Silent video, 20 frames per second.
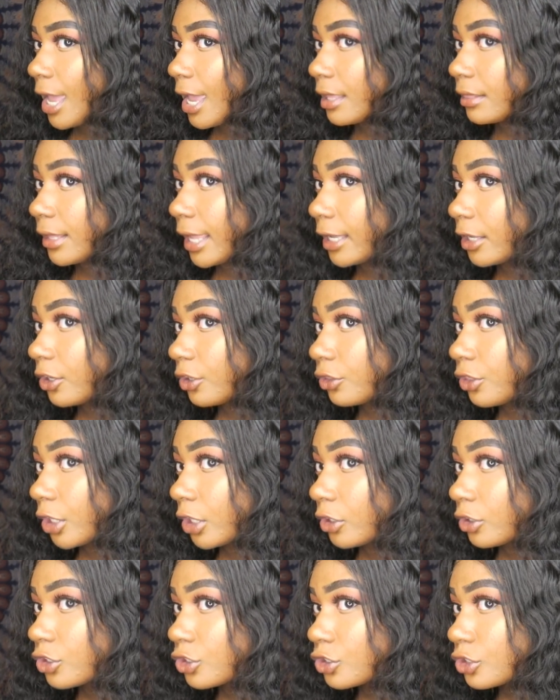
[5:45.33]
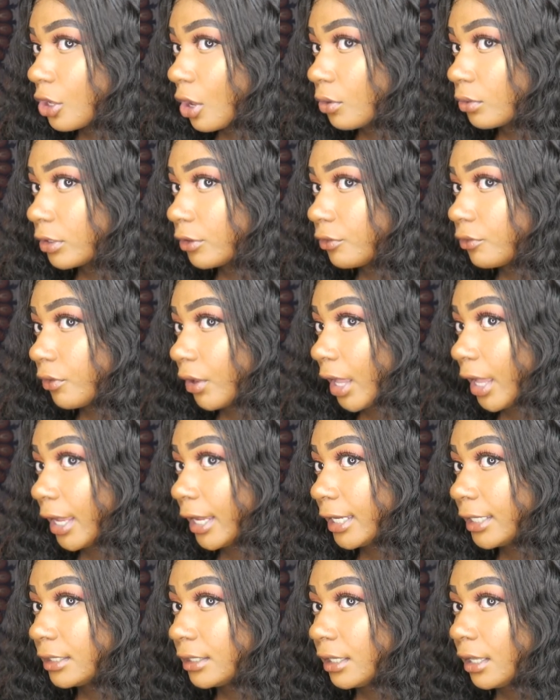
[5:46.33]
And, like, they're so
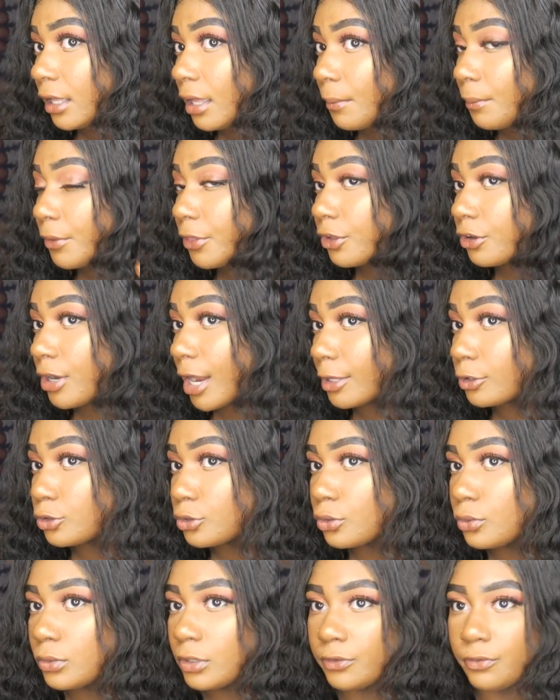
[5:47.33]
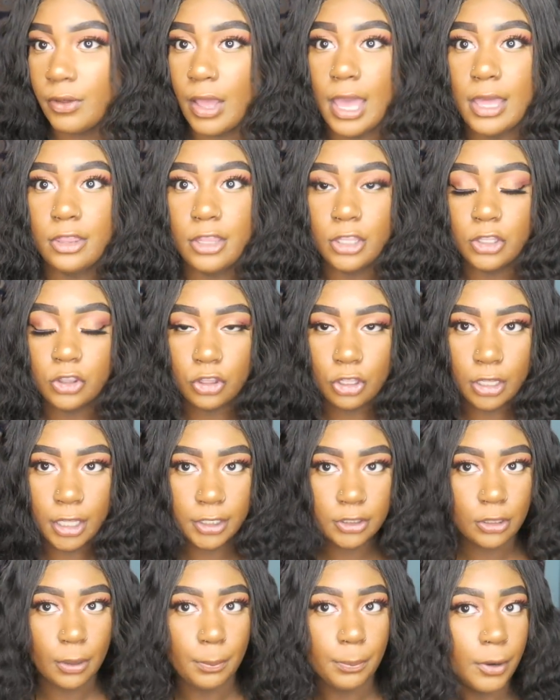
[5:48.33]
defined, but they're not too defined. Like, they're,
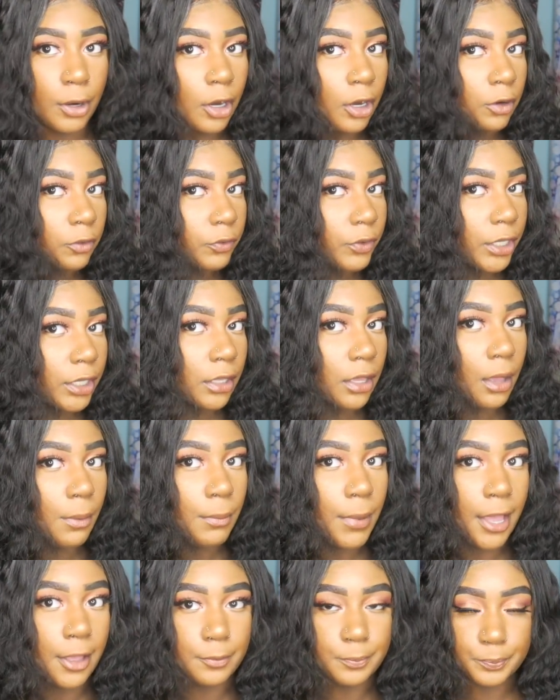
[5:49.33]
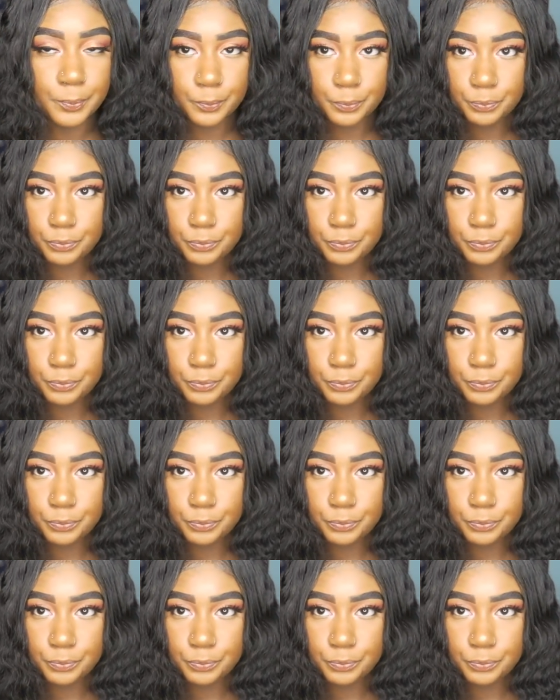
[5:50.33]
like, the perfect amount.